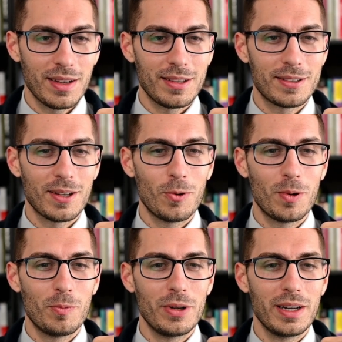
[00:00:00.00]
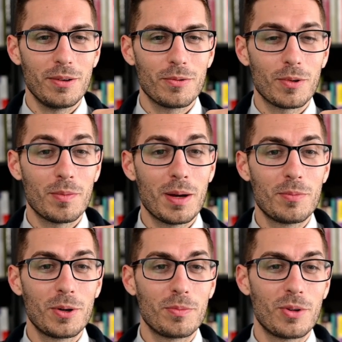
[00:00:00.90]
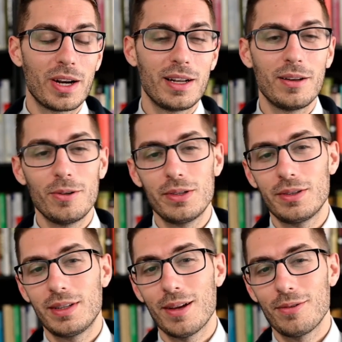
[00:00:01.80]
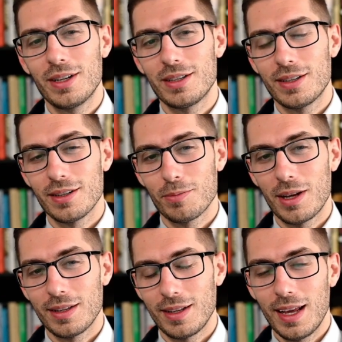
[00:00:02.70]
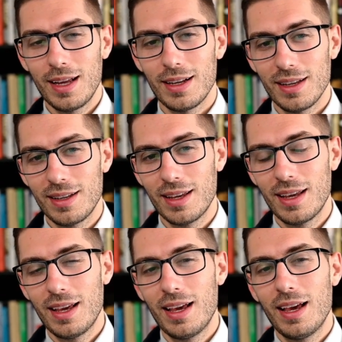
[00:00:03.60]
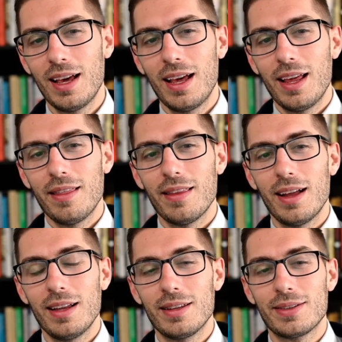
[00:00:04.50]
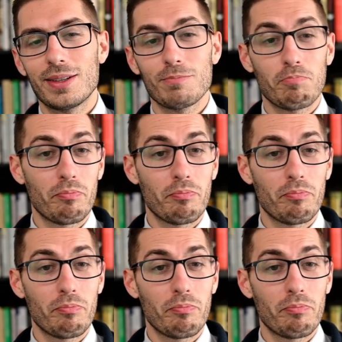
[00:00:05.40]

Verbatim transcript: And so when we remember Moreno's definition of spontaneity, that it's